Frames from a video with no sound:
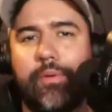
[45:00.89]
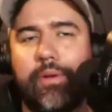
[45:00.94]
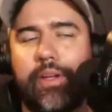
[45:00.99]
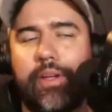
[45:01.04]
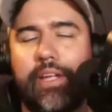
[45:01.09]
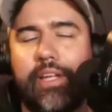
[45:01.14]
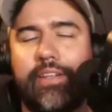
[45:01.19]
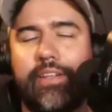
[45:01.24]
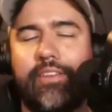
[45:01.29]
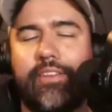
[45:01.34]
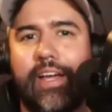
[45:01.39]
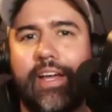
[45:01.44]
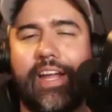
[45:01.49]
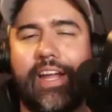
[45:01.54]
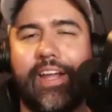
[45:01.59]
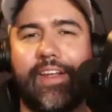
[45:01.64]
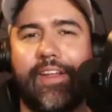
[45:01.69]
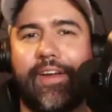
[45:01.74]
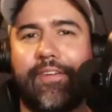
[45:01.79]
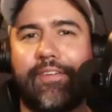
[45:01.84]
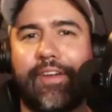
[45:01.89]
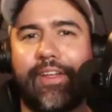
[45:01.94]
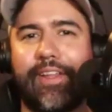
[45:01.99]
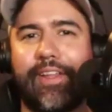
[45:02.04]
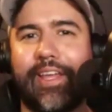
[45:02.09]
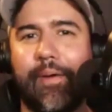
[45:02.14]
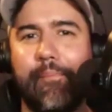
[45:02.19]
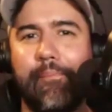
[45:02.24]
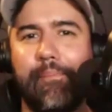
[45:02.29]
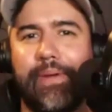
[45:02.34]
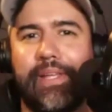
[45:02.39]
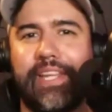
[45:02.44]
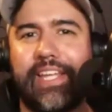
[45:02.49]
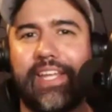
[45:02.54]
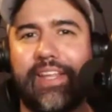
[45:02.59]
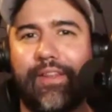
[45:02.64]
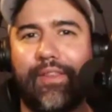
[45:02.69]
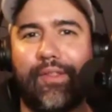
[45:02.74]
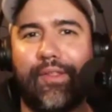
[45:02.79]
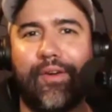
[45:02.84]
It's I don't know. I've got like a
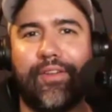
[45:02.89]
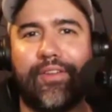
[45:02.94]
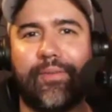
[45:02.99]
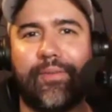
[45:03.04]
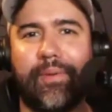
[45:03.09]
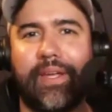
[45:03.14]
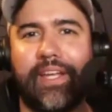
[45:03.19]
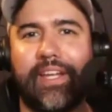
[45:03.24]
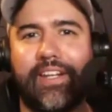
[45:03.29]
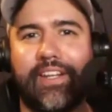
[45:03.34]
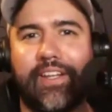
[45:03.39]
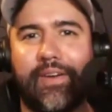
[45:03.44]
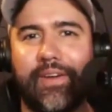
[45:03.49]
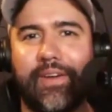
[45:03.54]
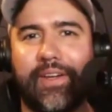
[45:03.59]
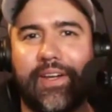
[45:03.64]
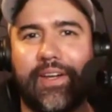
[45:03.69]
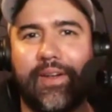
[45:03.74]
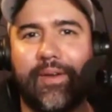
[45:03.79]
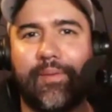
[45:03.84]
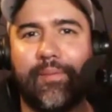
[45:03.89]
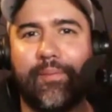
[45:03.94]
million thoughts in my head going on.